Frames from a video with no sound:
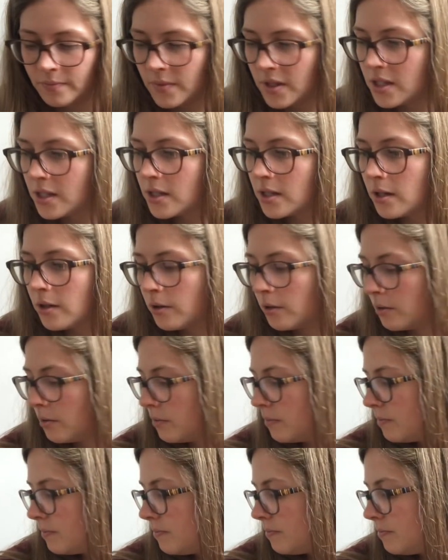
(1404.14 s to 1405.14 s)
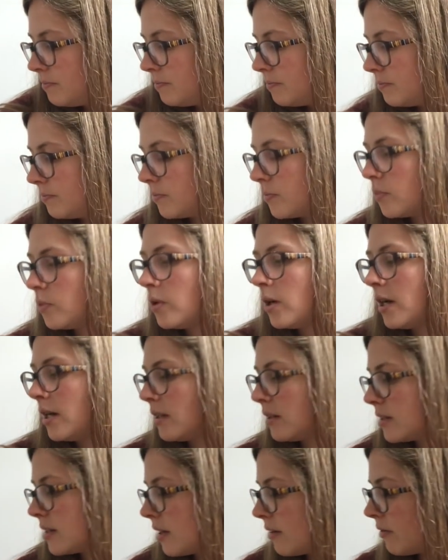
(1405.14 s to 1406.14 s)
So what
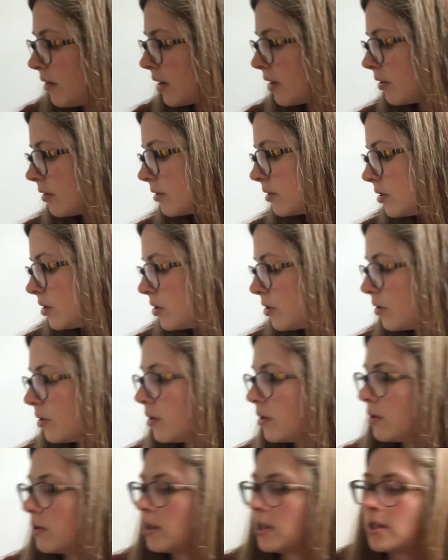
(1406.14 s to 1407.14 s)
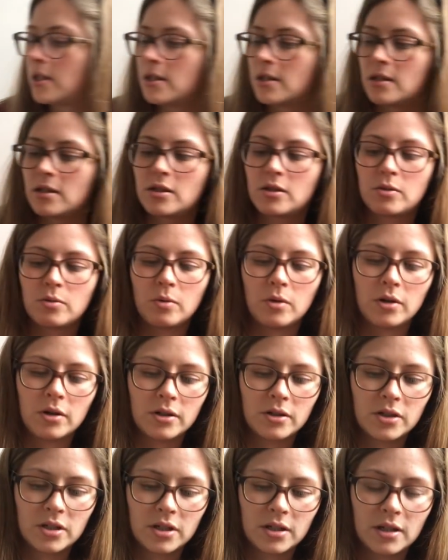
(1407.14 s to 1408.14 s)
else have I got to show you? This is a
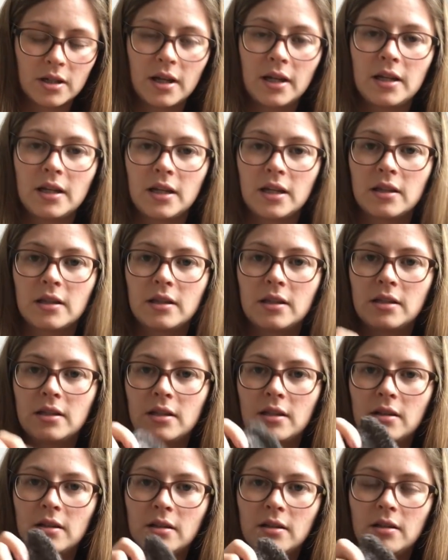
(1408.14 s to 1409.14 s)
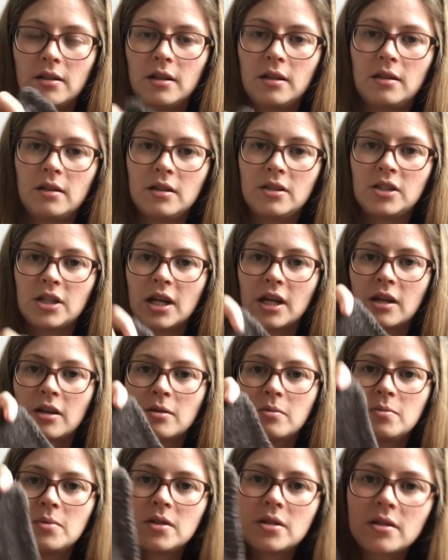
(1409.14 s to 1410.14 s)
swatch I knit in the
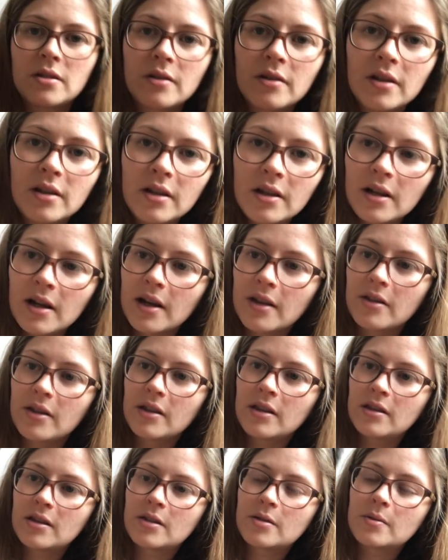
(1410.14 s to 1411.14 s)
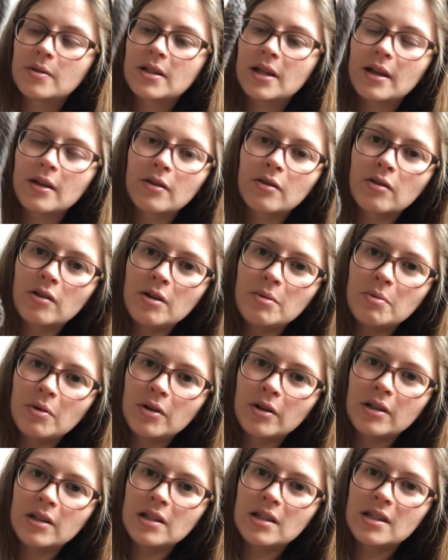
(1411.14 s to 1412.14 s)
Jacobs. I think this was like
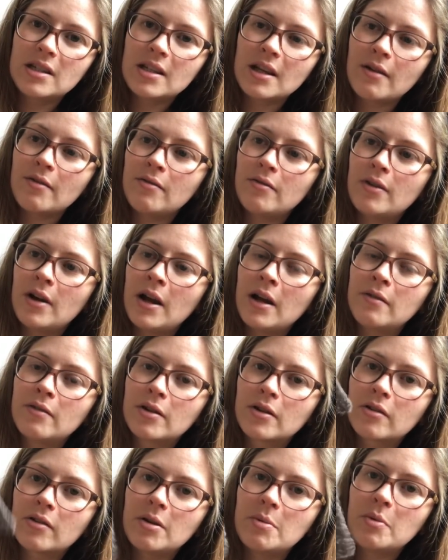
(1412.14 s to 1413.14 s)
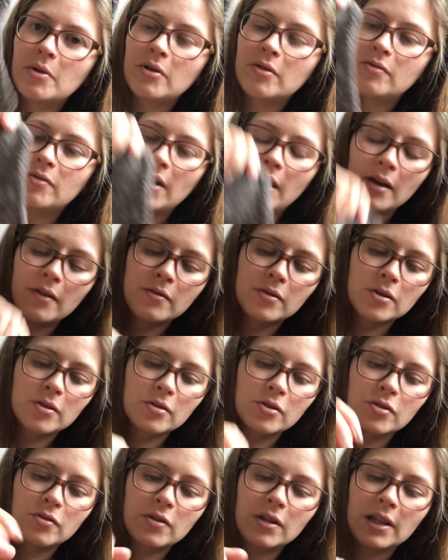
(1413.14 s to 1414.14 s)
3.75 or 3.5, so
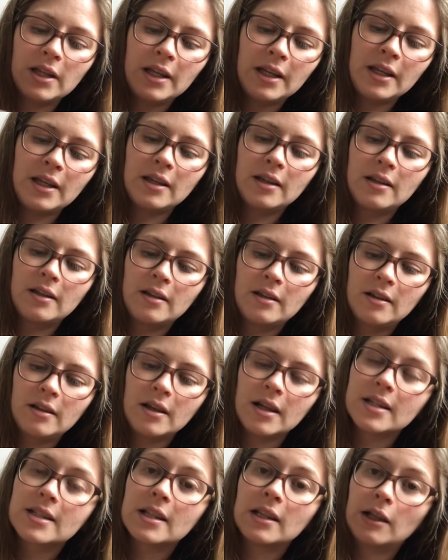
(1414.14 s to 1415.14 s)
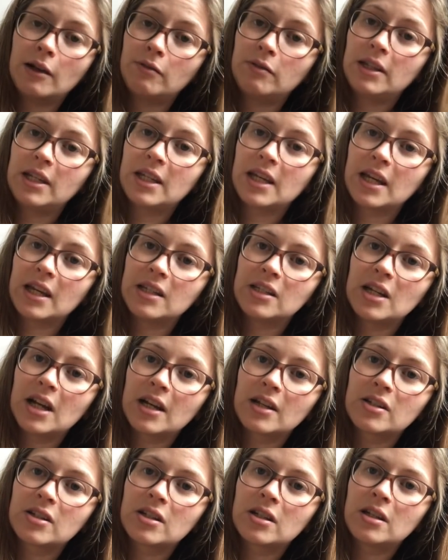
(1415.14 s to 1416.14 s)
it's really, it's a lovely gauge
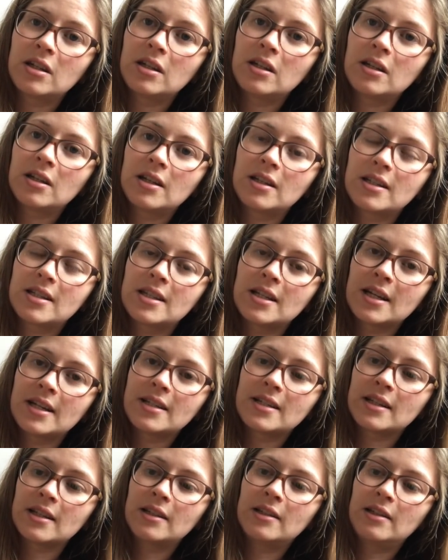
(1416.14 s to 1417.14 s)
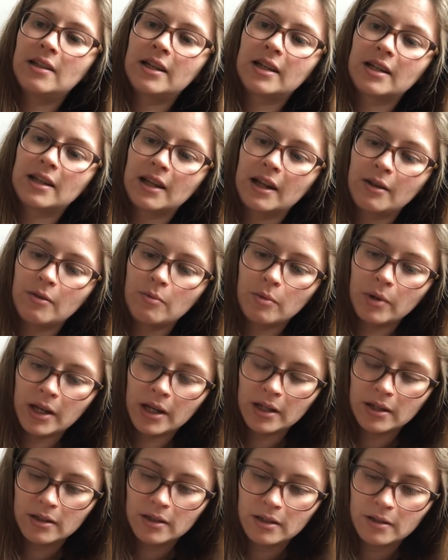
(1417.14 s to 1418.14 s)
actually. It's nice and like
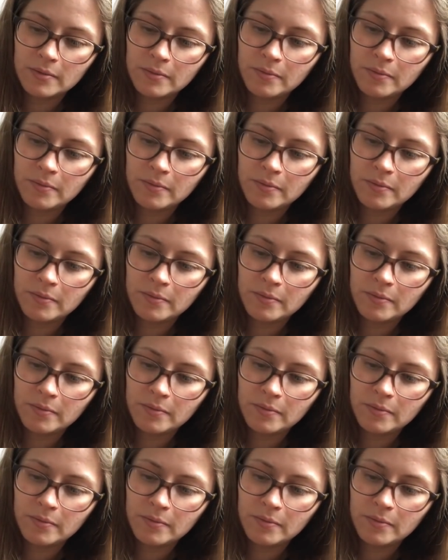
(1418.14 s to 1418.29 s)
lightweight.